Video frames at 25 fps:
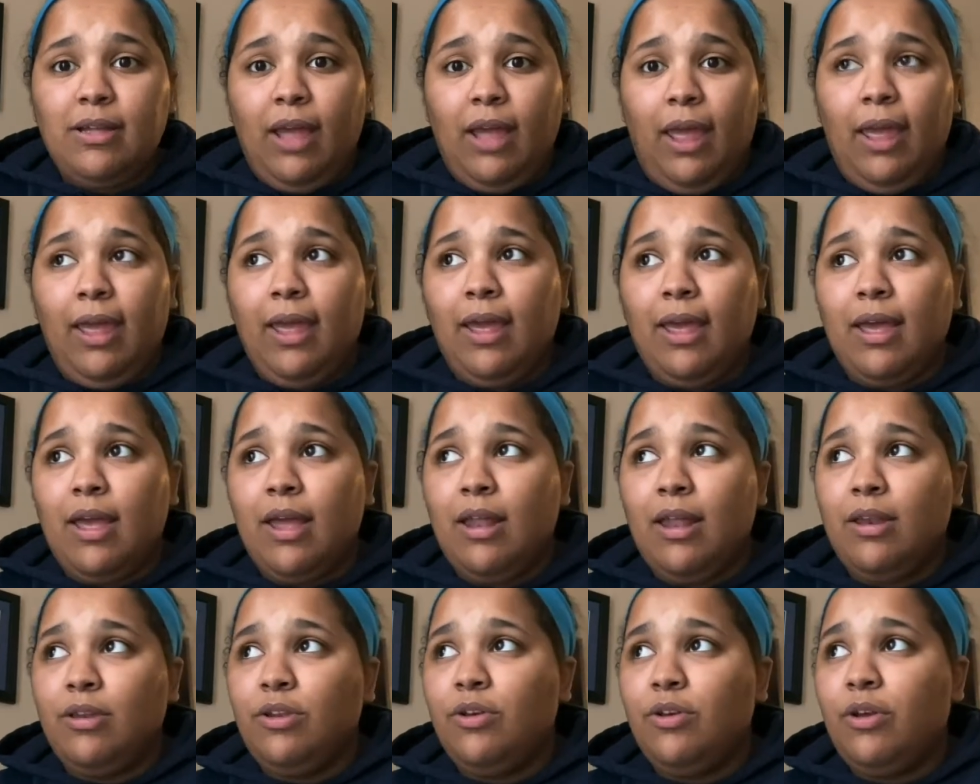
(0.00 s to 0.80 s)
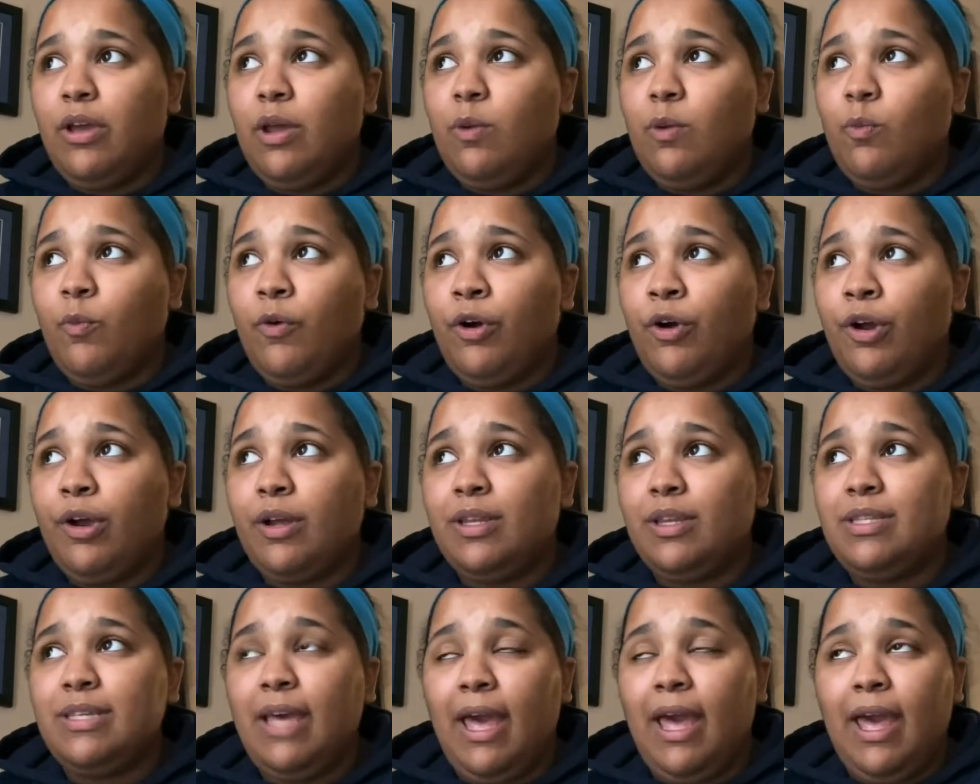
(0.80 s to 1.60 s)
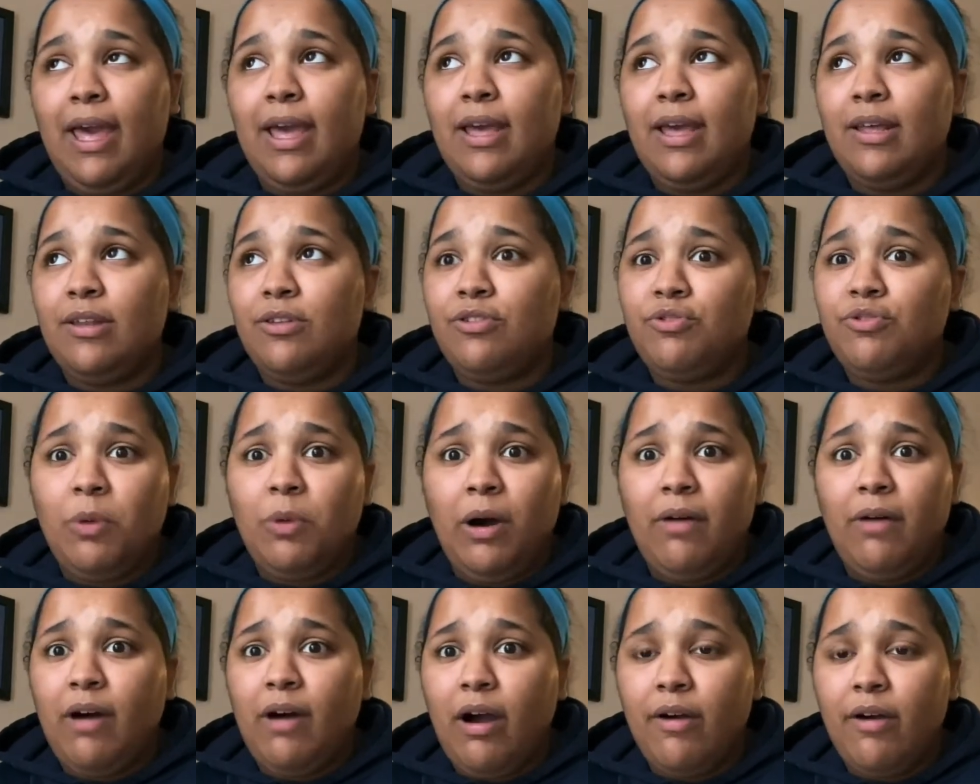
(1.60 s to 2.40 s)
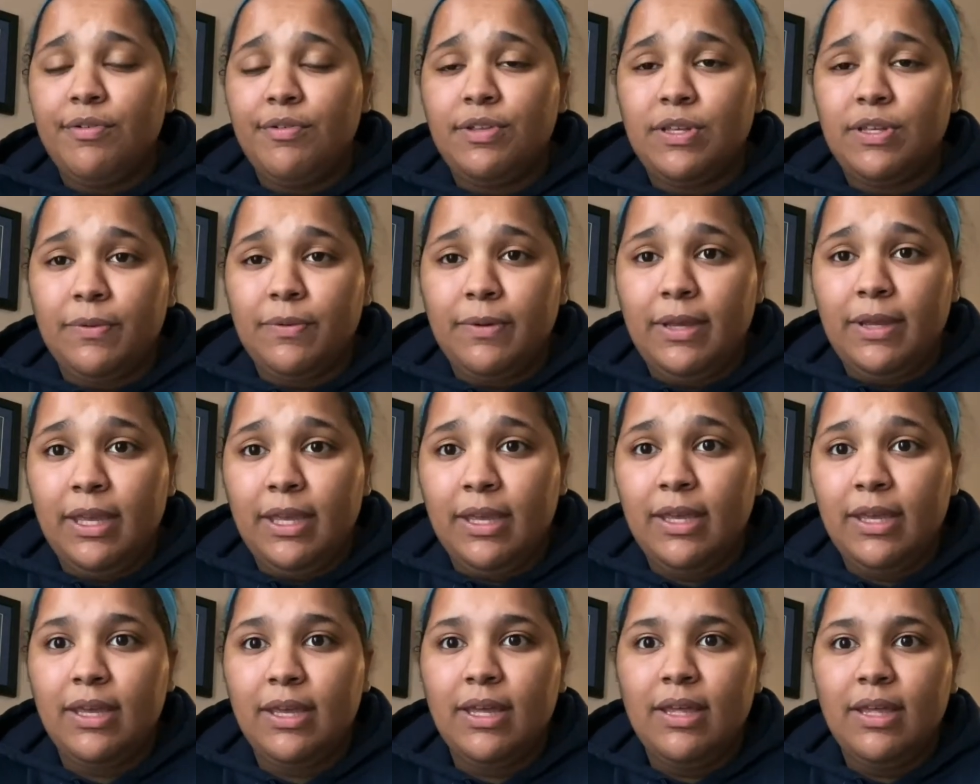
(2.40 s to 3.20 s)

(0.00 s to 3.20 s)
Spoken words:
And you can work 10, 12 hours a week